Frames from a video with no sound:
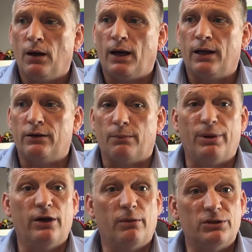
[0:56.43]
And
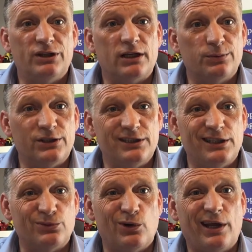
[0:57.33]
pillar number 6, which is
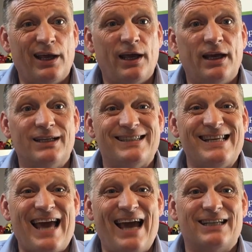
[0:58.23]
this one here, is
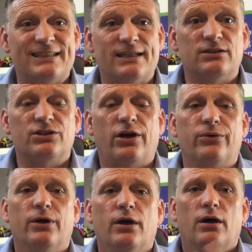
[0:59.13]
the exit. So
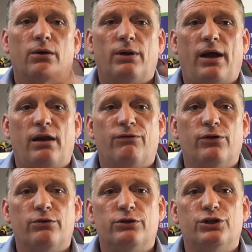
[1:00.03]
without any
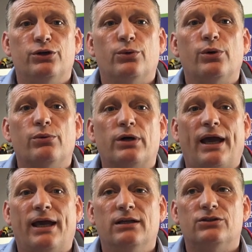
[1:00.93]
further ado, we will
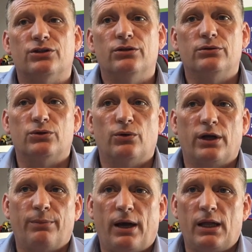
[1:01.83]
get into
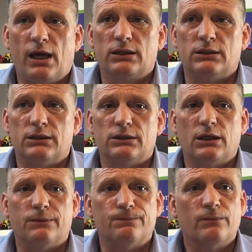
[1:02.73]
talking about the exit.
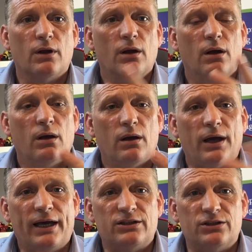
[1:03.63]
So
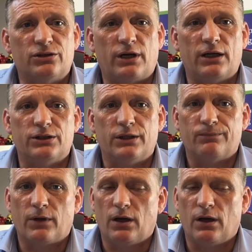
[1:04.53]
exit strategy.